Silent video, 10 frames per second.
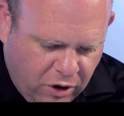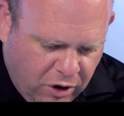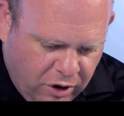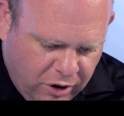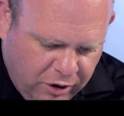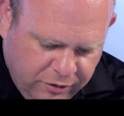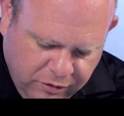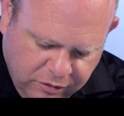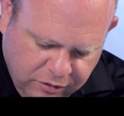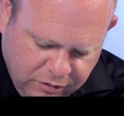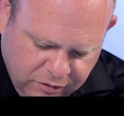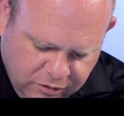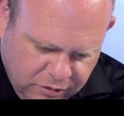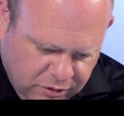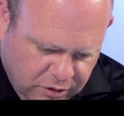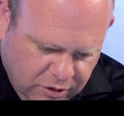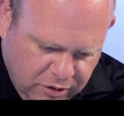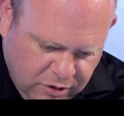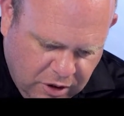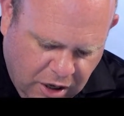our
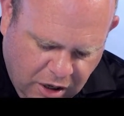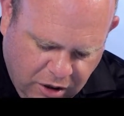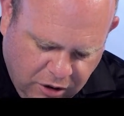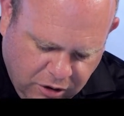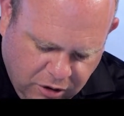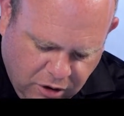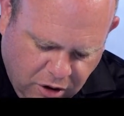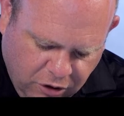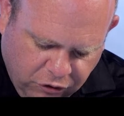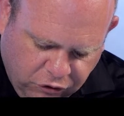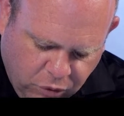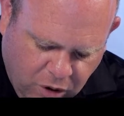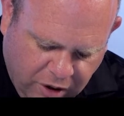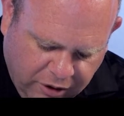SWOT